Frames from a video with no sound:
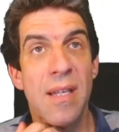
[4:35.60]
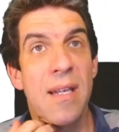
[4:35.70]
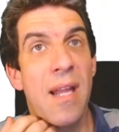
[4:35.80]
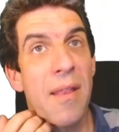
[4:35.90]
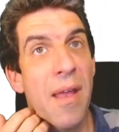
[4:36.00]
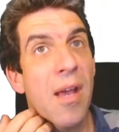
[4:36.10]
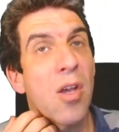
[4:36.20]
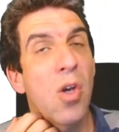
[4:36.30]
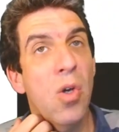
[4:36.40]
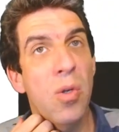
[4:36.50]
Now, that
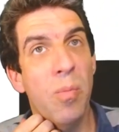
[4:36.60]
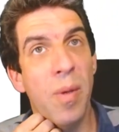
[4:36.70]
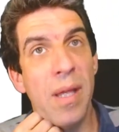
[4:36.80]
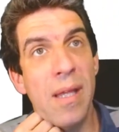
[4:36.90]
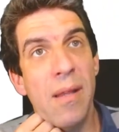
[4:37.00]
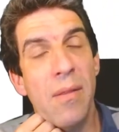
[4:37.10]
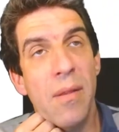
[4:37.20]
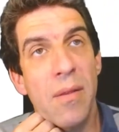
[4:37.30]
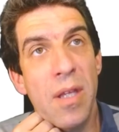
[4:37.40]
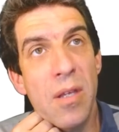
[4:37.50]
could be
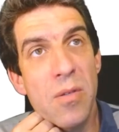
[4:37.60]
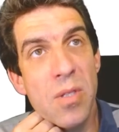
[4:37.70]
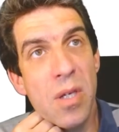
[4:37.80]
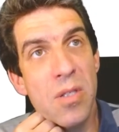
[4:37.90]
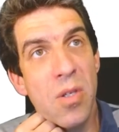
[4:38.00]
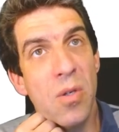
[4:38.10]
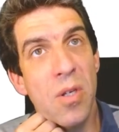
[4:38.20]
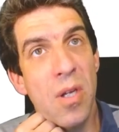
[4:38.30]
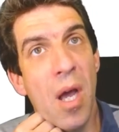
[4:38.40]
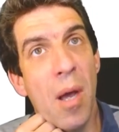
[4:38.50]
that the user has got
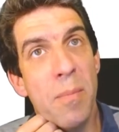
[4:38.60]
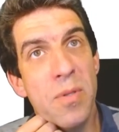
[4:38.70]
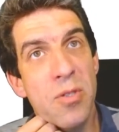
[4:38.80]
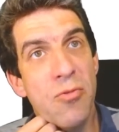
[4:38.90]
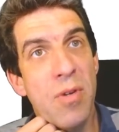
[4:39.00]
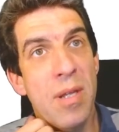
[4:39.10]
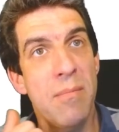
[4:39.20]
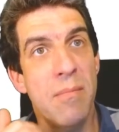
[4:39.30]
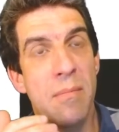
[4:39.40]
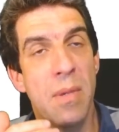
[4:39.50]
an
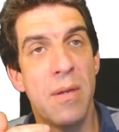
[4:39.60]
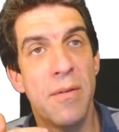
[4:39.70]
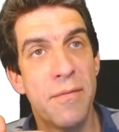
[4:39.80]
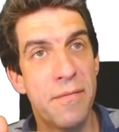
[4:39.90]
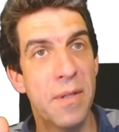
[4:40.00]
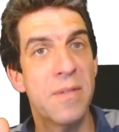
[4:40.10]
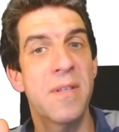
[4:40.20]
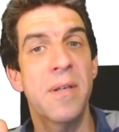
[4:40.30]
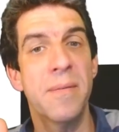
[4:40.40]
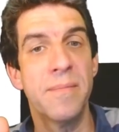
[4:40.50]
upstream
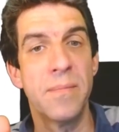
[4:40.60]
filter.